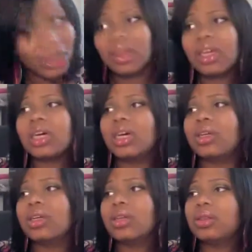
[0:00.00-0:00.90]

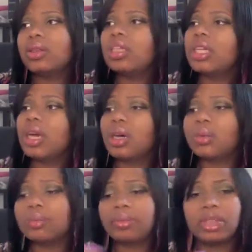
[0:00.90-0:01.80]
the
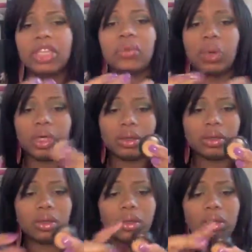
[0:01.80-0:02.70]
this one,
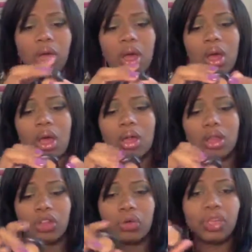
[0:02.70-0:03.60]
the
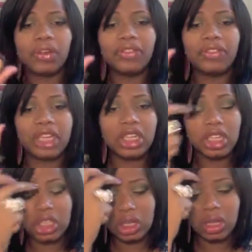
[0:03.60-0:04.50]
Studio
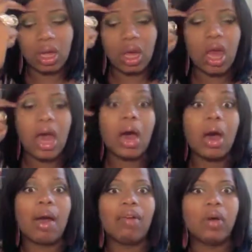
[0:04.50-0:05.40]
Finish.
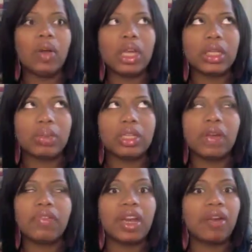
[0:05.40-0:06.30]
I wrote down some
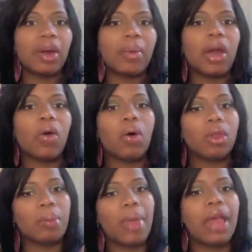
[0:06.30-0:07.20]
stuff that I read about it on
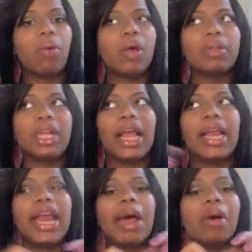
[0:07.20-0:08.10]
the Mac website, and now